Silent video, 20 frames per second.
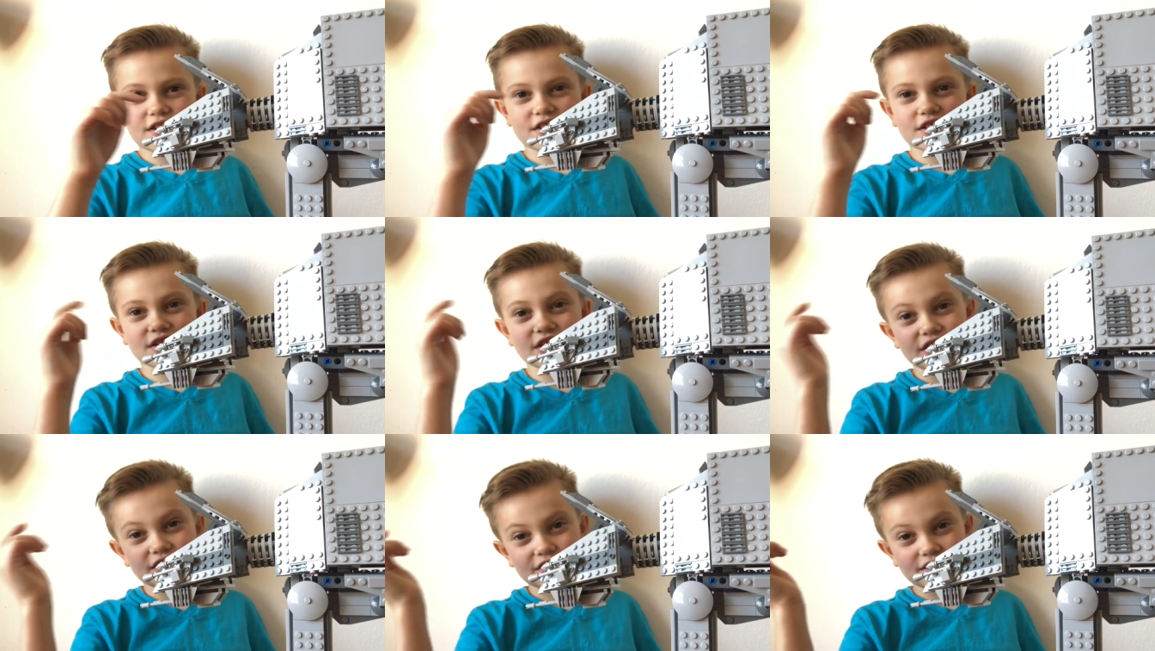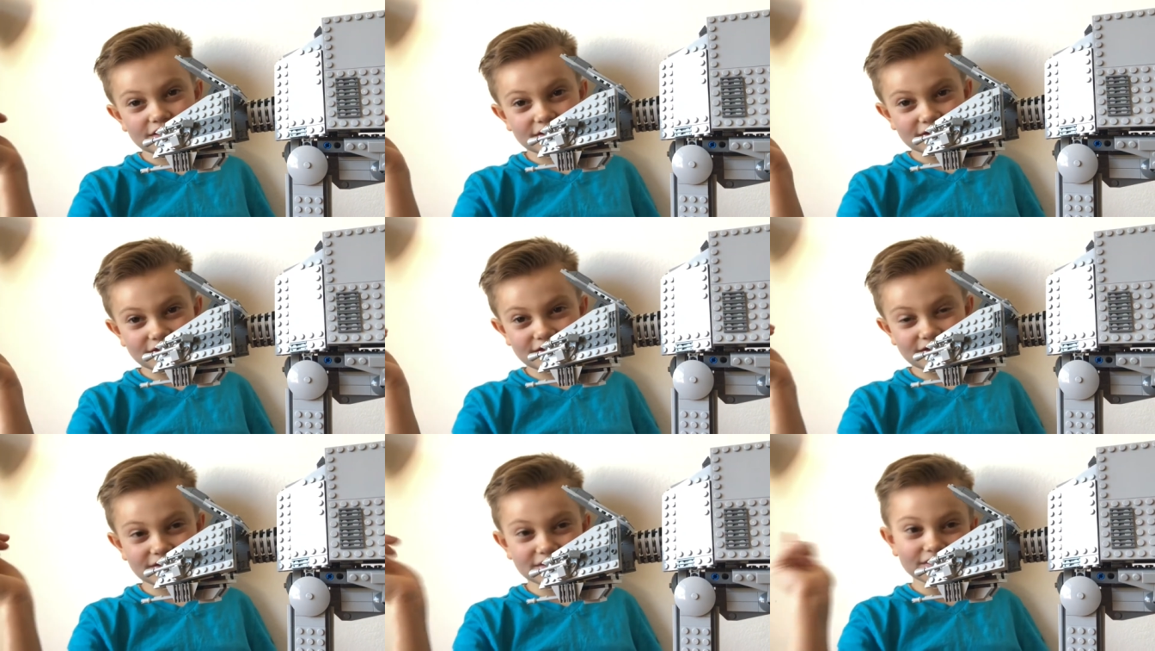So,
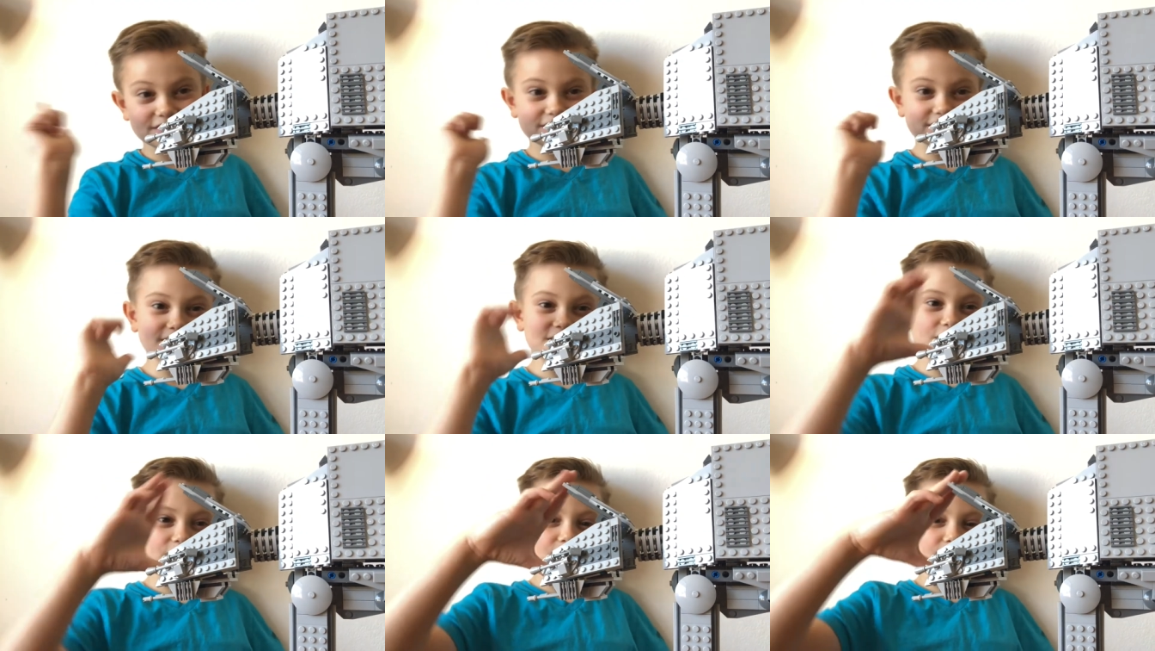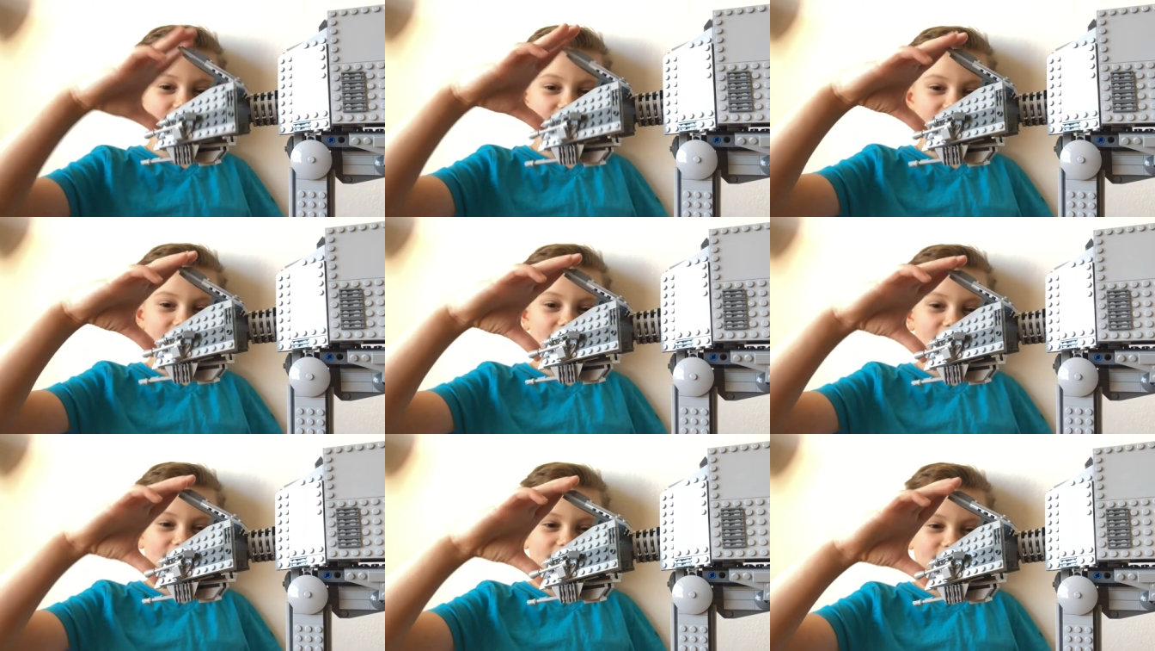one
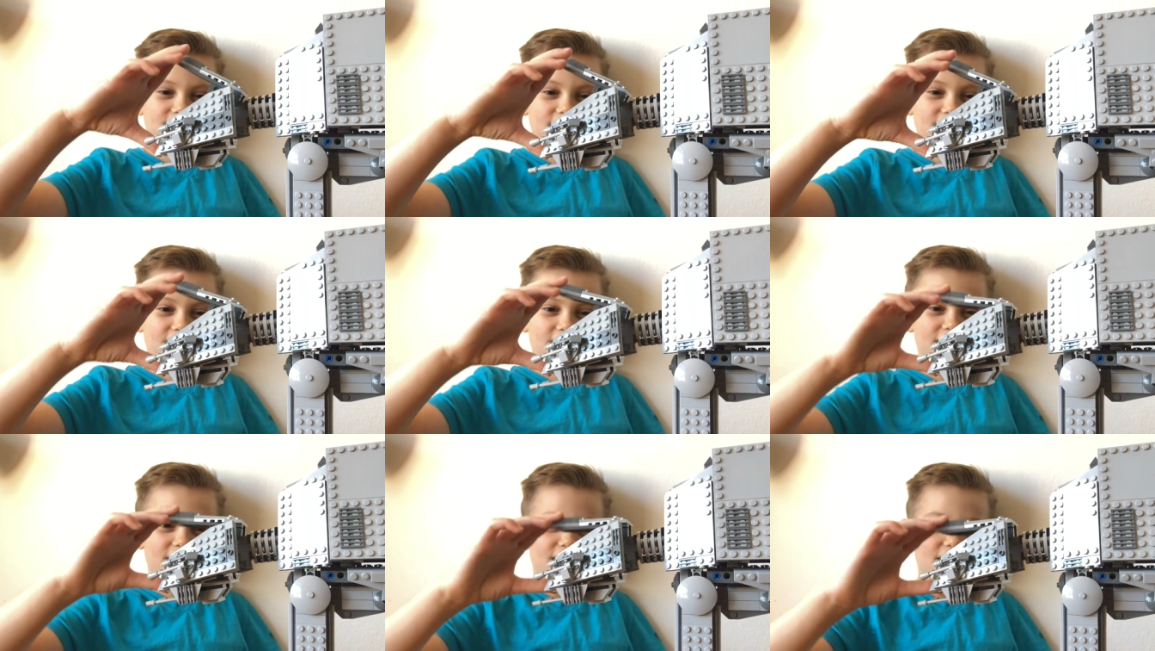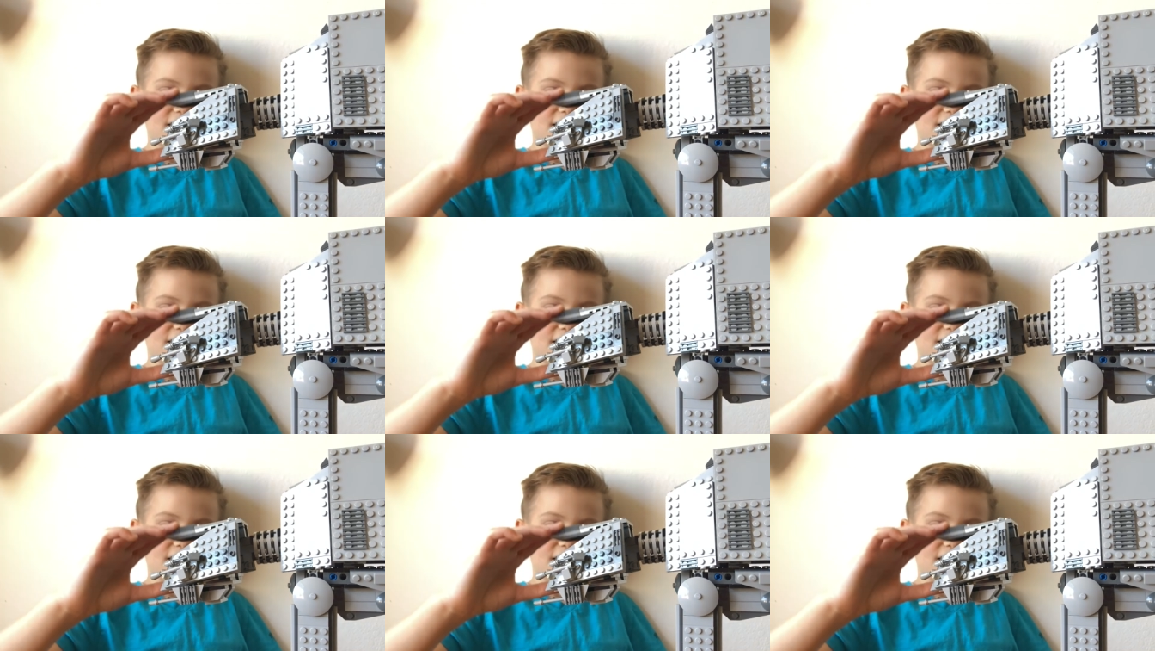thing I don't like.